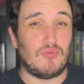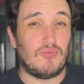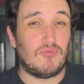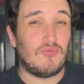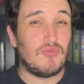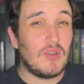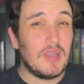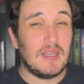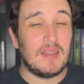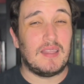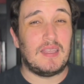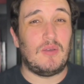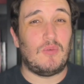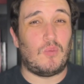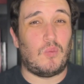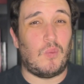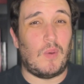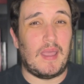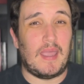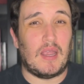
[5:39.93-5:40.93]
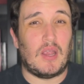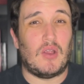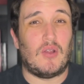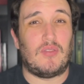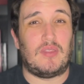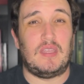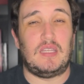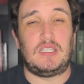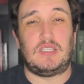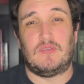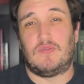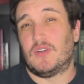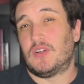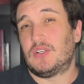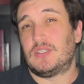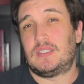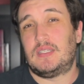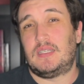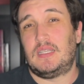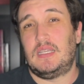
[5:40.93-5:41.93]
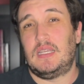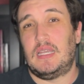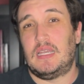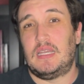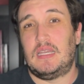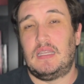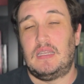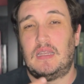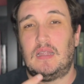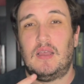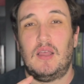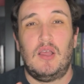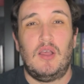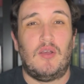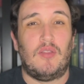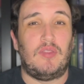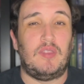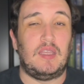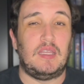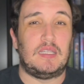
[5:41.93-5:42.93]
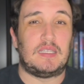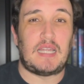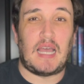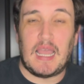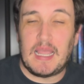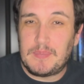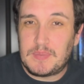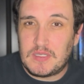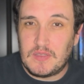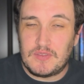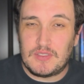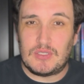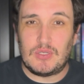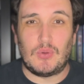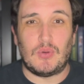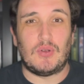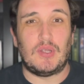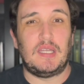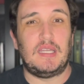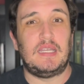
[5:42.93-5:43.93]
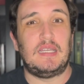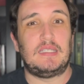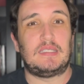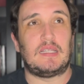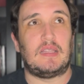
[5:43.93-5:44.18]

really where the diversity in the types of stories,